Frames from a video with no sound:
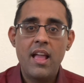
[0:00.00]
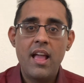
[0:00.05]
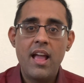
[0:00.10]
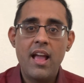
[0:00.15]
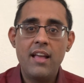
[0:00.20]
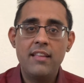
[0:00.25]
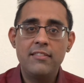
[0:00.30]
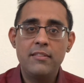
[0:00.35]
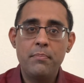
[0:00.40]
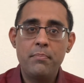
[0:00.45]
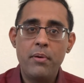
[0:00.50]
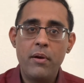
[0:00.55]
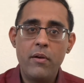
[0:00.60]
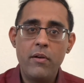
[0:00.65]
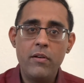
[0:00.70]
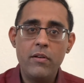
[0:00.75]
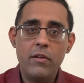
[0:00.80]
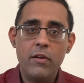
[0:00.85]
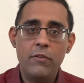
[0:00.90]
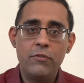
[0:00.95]
As the
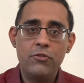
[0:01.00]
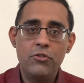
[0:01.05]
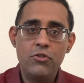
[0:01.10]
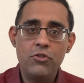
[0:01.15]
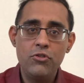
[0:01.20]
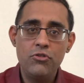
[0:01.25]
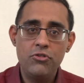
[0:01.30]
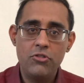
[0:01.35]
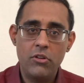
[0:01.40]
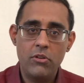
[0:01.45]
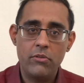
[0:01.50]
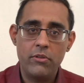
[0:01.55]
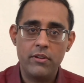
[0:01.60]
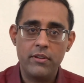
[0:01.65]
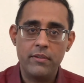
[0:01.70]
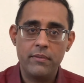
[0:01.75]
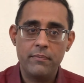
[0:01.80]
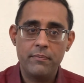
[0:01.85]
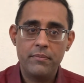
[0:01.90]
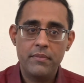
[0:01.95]
parent of 2 children,
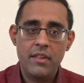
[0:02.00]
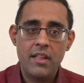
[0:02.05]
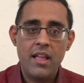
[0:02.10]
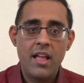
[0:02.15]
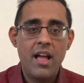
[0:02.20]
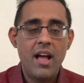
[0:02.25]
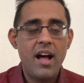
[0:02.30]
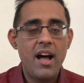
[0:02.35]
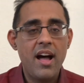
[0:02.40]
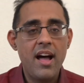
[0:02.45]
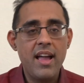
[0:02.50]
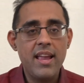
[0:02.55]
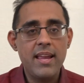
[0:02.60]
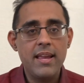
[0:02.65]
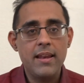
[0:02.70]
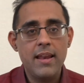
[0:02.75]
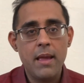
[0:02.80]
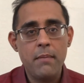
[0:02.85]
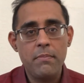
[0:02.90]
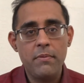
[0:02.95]
I
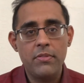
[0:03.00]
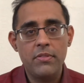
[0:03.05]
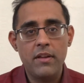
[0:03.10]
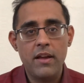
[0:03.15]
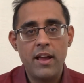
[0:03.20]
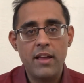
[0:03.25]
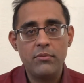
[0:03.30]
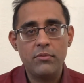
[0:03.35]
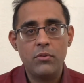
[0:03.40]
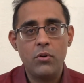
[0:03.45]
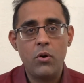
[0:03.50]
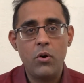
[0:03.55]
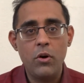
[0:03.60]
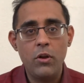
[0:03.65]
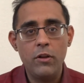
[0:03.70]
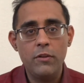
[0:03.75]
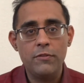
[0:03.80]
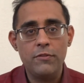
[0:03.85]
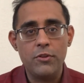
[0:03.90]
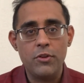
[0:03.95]
can empathize with
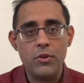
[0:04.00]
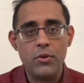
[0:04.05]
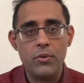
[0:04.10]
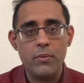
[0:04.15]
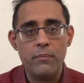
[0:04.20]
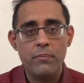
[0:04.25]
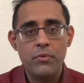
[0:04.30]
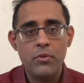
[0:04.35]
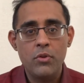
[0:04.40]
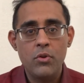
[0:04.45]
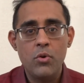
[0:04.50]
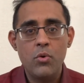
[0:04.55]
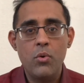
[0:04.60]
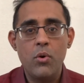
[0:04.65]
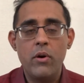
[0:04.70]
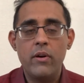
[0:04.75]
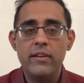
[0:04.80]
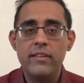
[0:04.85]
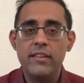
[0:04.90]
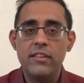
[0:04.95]
all of you who
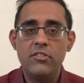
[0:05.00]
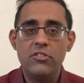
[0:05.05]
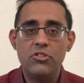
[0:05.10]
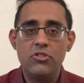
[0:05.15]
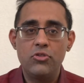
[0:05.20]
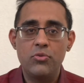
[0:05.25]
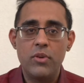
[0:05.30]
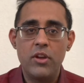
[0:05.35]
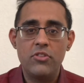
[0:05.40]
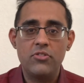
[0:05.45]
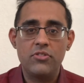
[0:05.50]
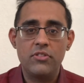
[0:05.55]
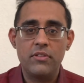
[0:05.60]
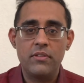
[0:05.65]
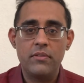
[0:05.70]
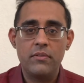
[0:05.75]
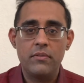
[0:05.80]
are in this situation.